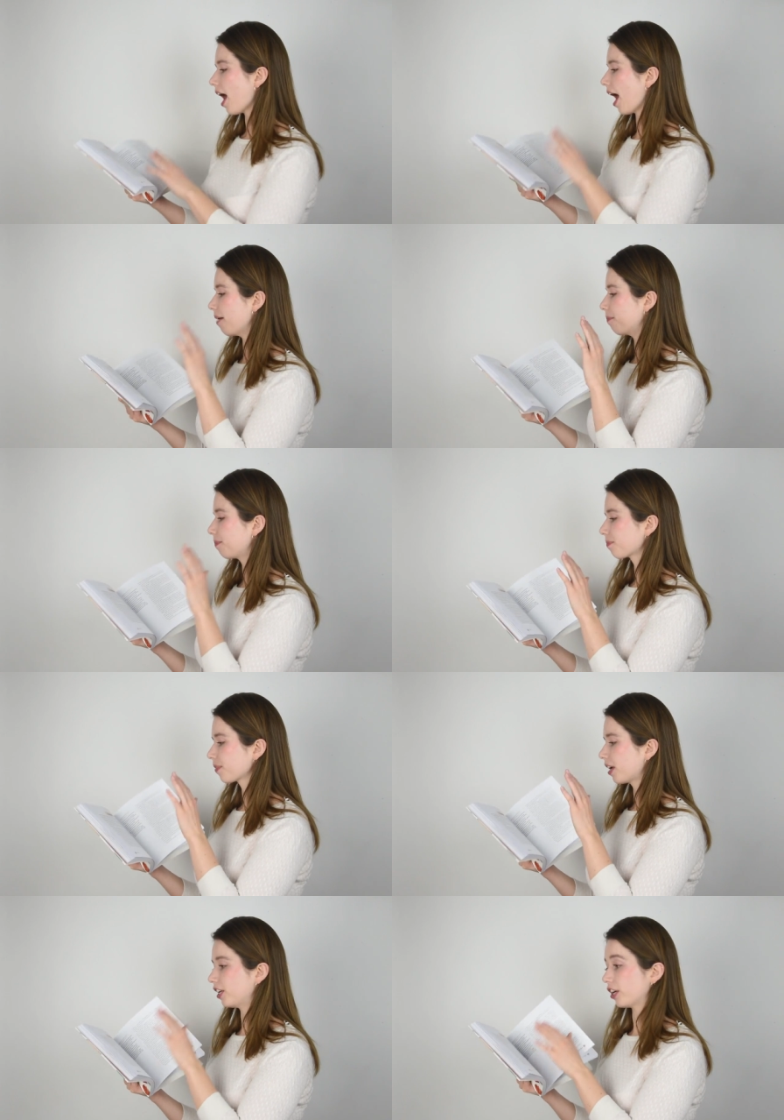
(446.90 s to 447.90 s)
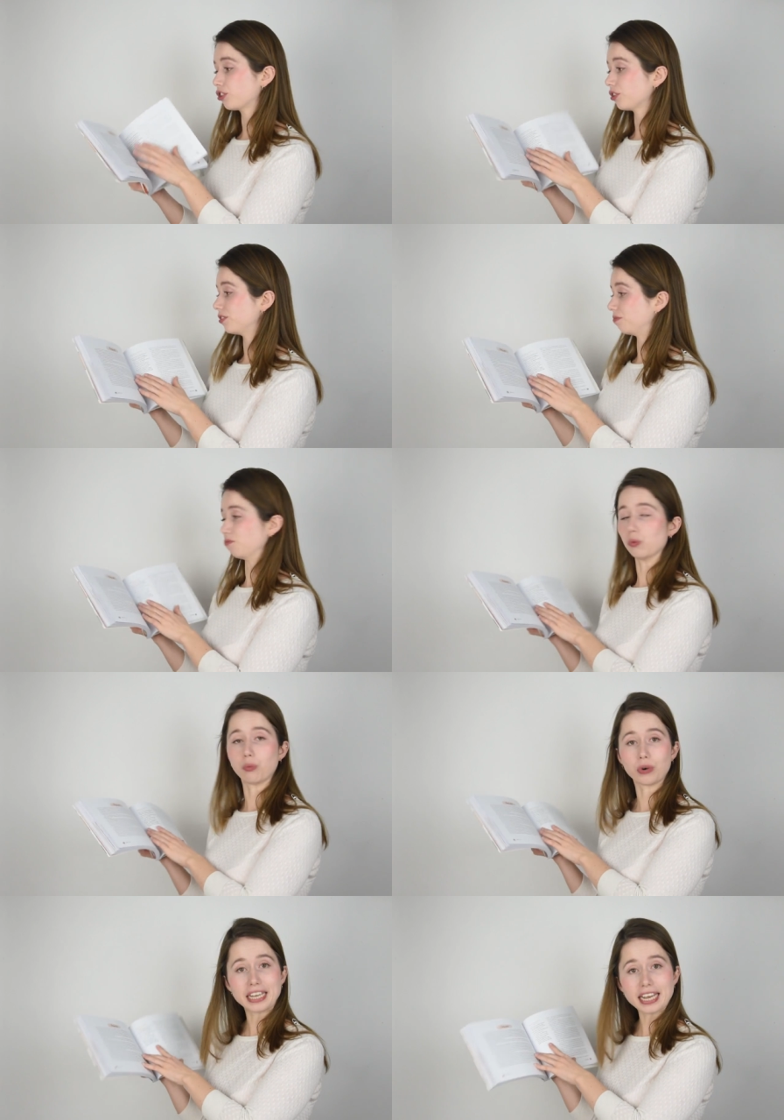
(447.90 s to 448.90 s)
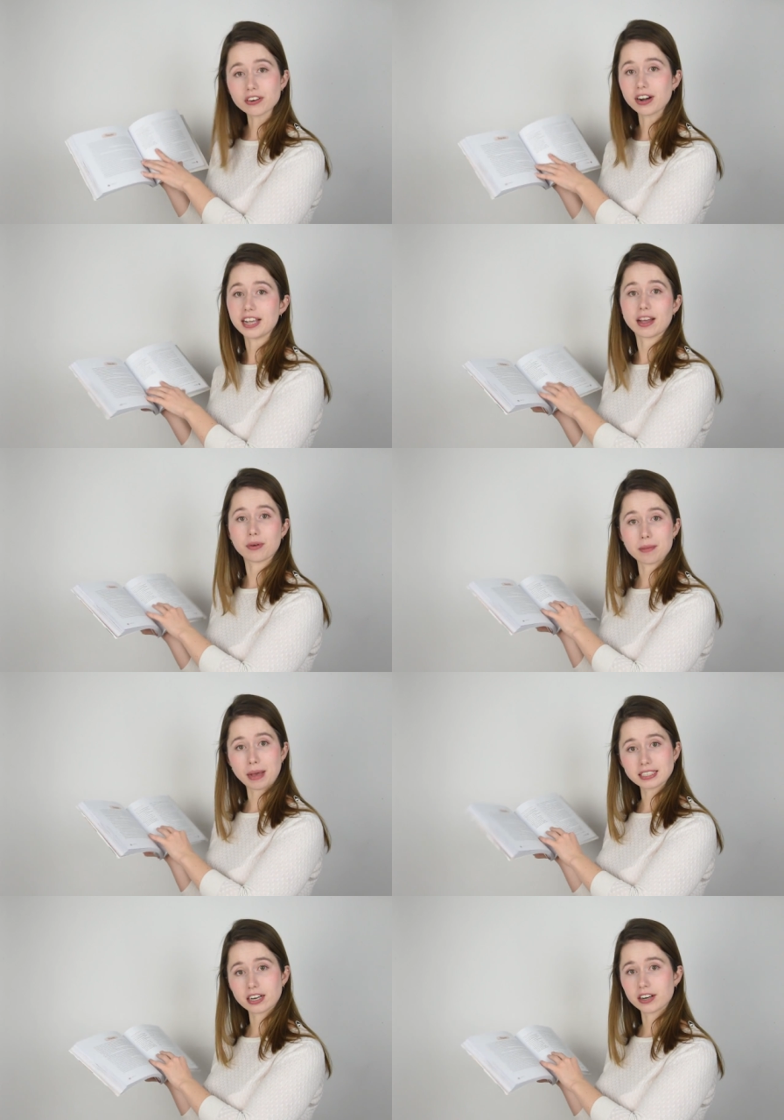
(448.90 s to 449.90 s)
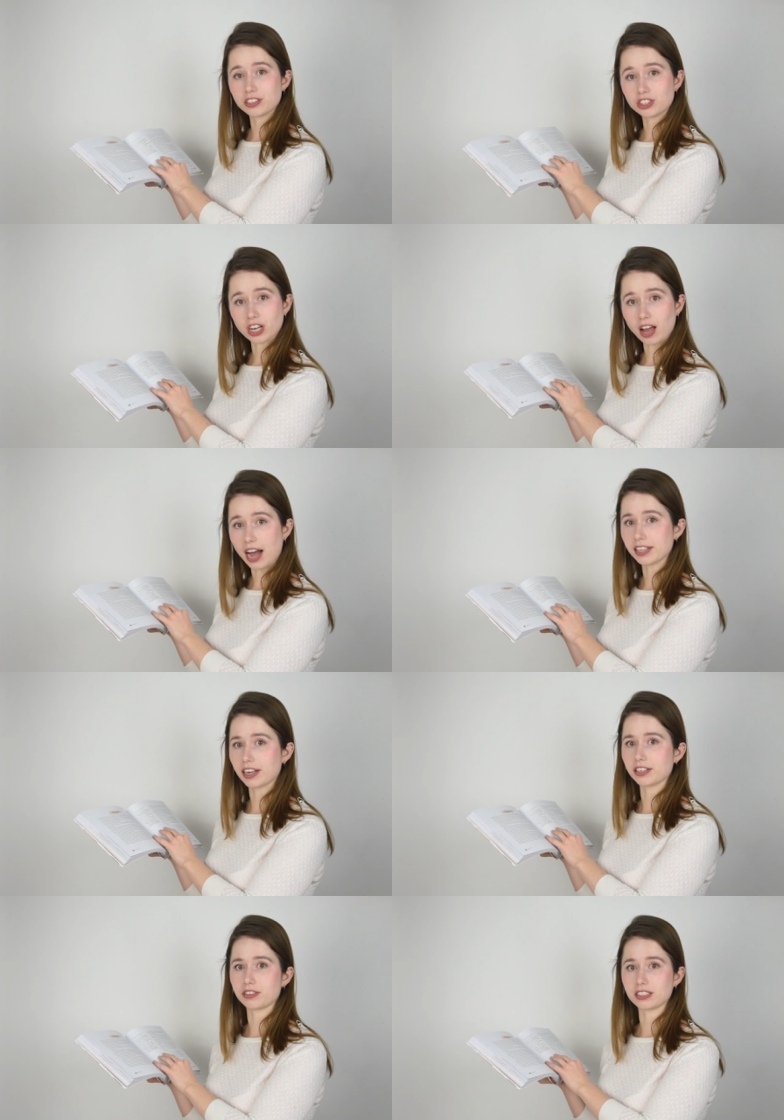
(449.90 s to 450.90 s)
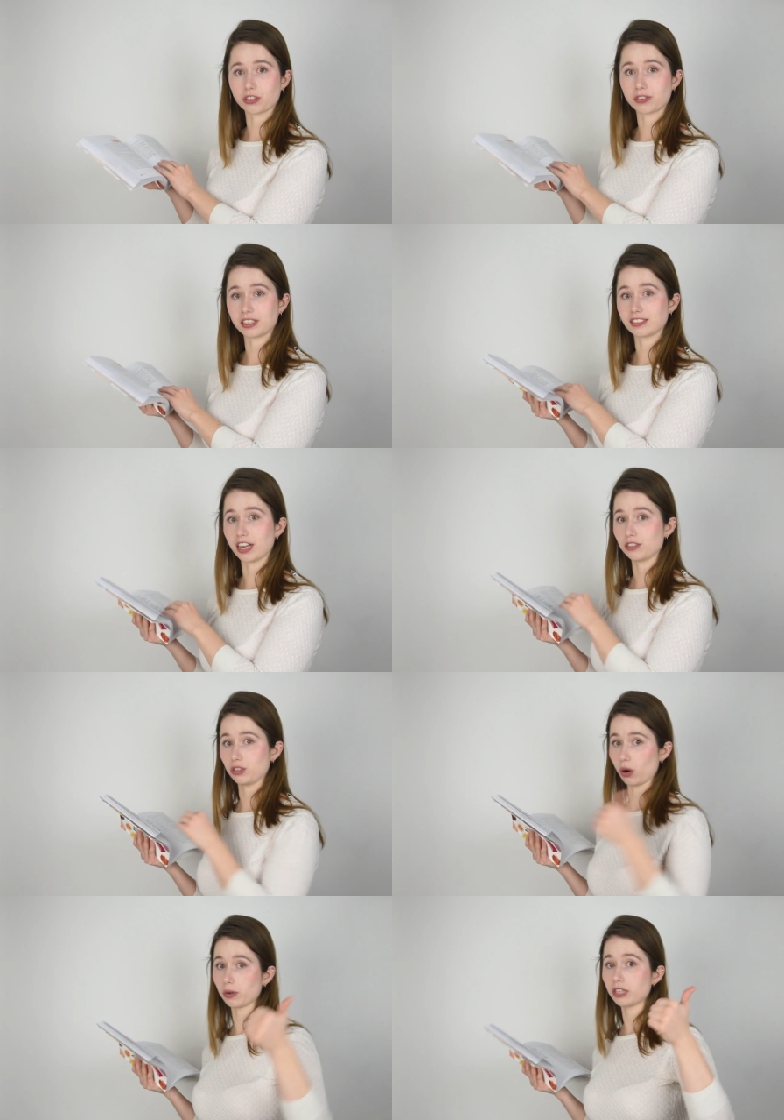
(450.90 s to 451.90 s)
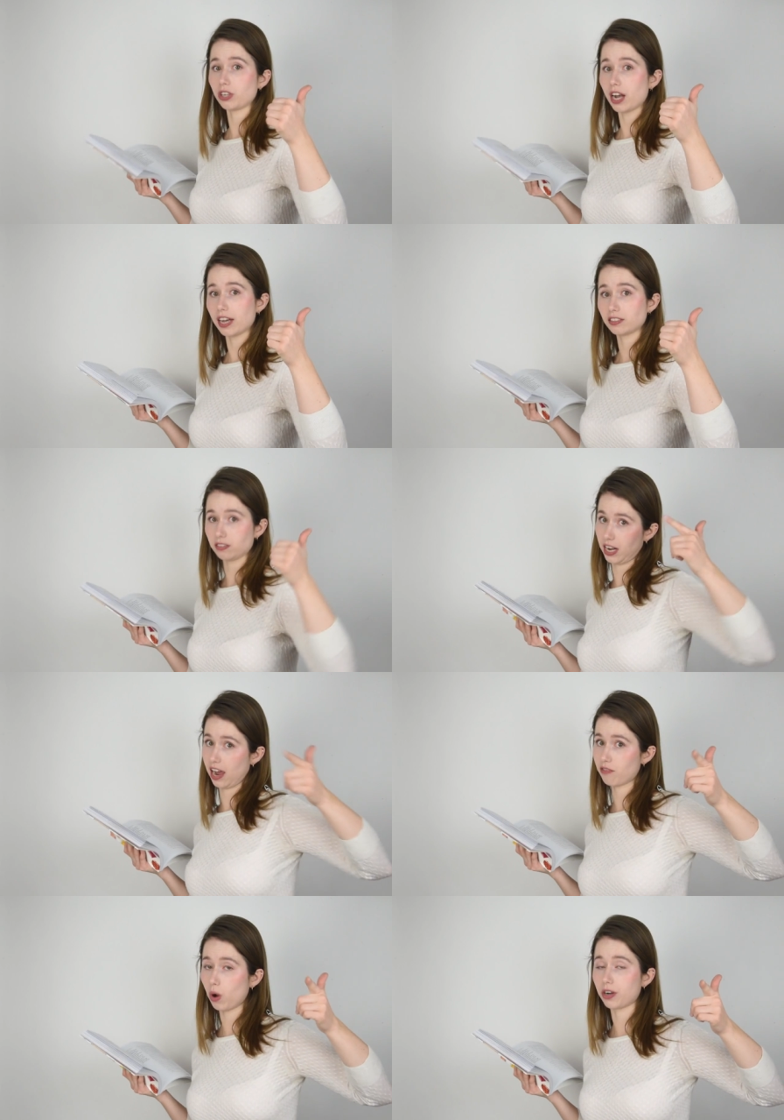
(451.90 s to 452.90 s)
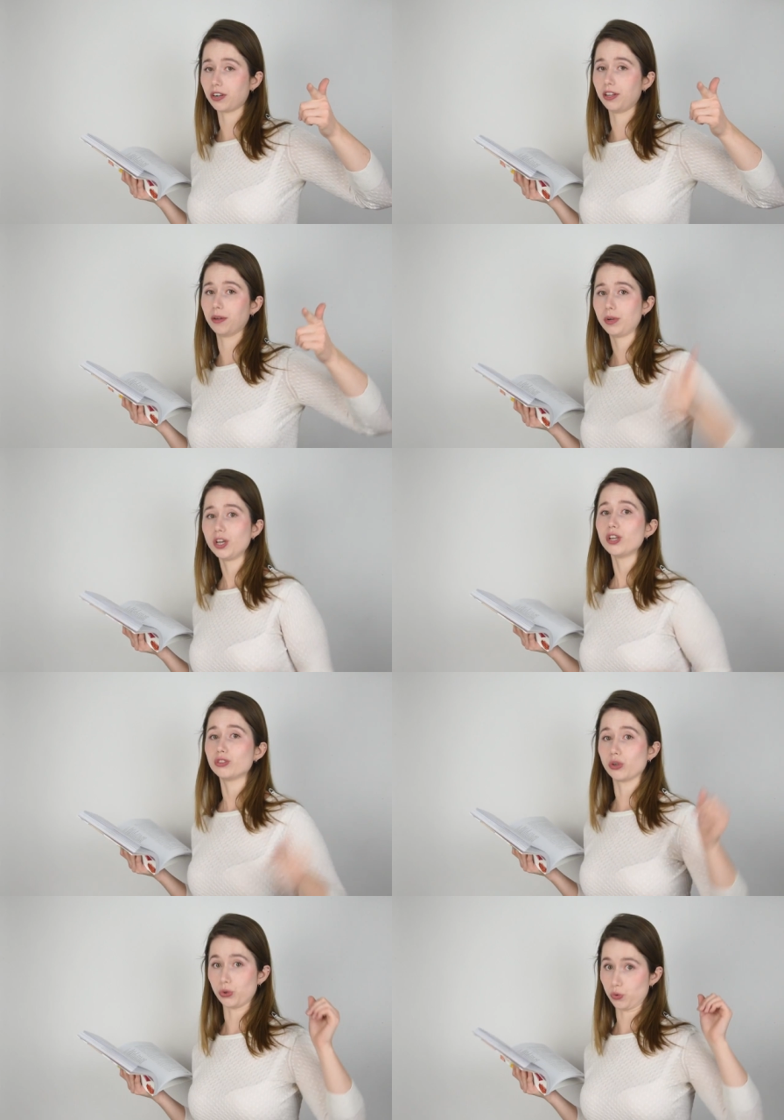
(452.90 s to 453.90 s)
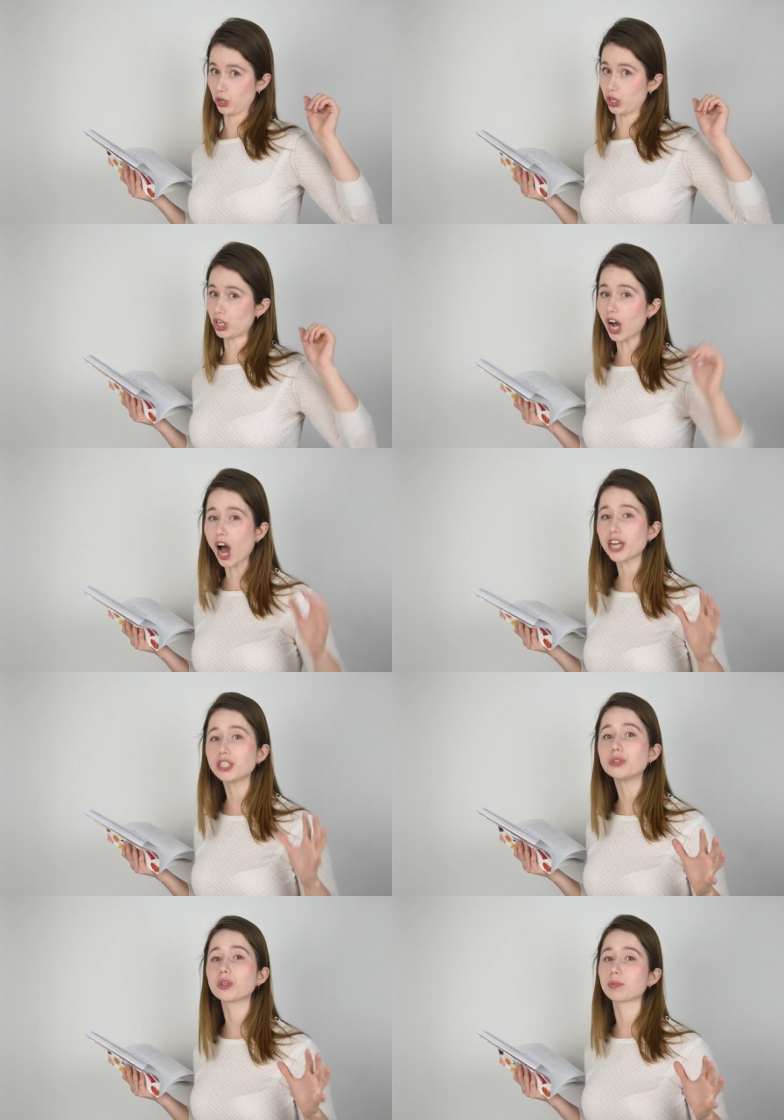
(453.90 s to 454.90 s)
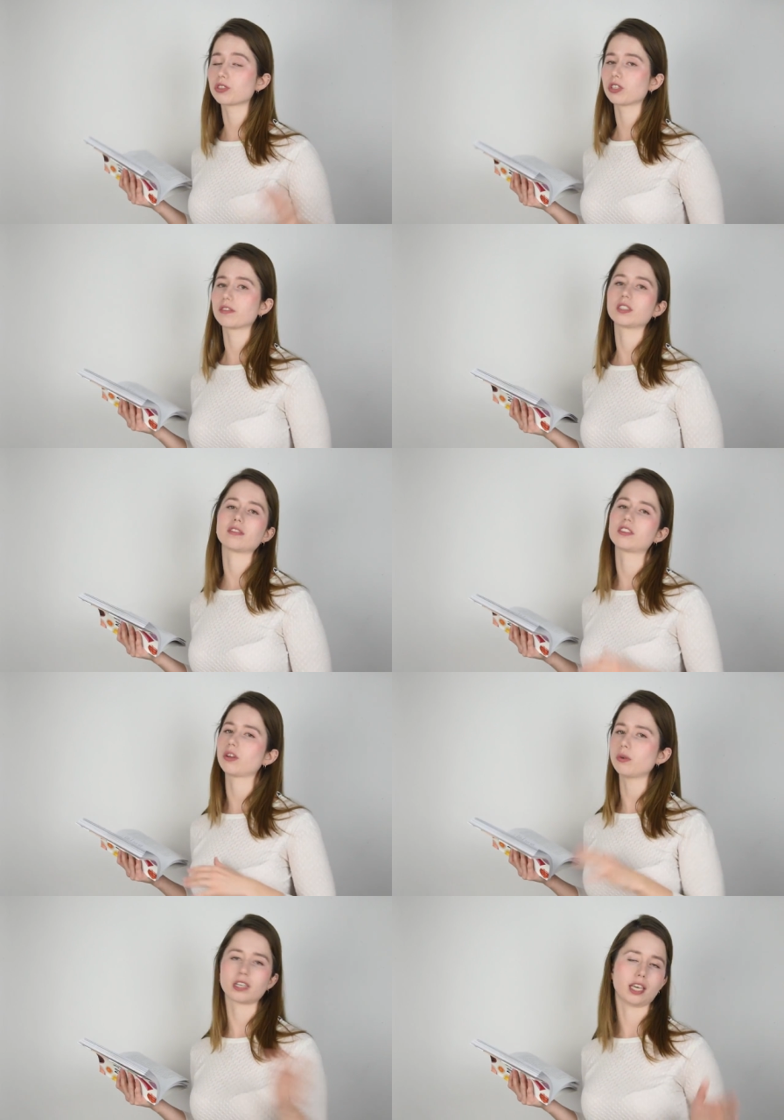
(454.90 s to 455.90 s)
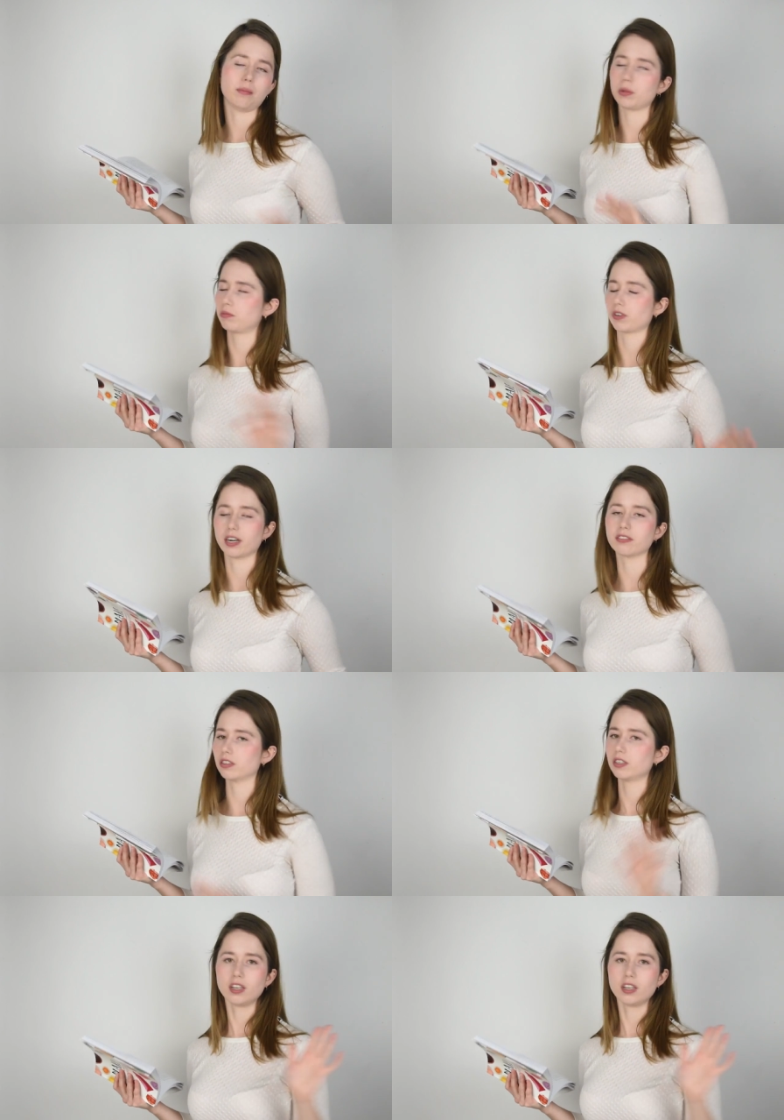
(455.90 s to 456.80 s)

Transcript: Um, yeah, I should reiterate that with the mascara and the gel eyeliner, these are things that go around your eyes and have water in them. So you gotta use a preservative and don't keep them forever.